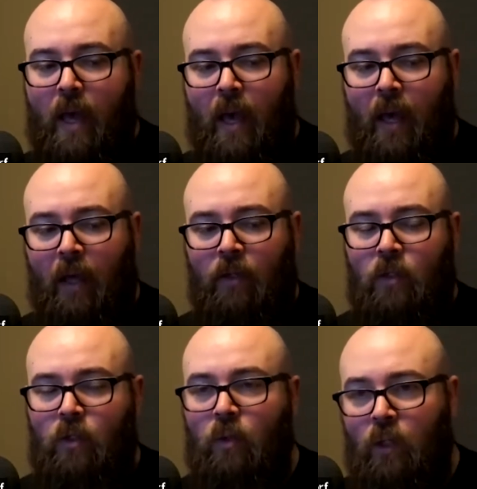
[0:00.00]

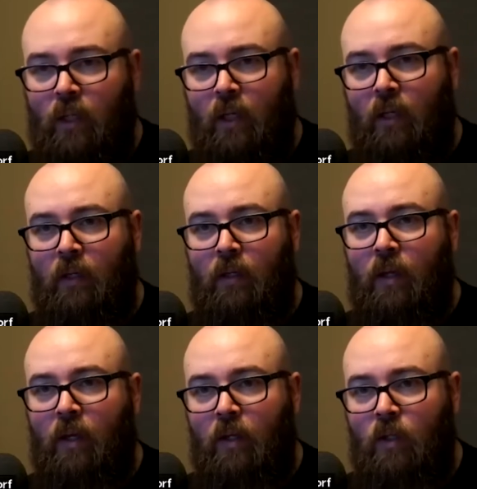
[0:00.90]
and tuning in
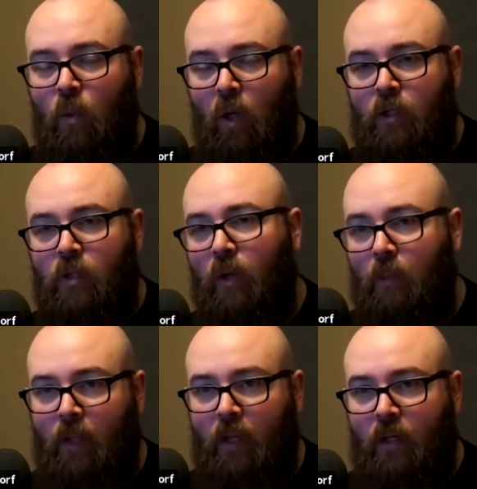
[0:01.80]
to watch the
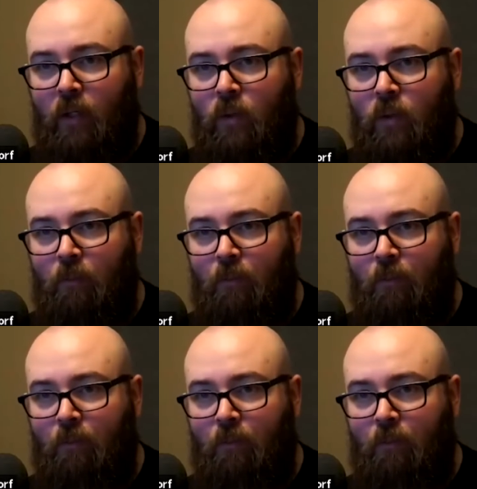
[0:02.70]
replay on YouTube?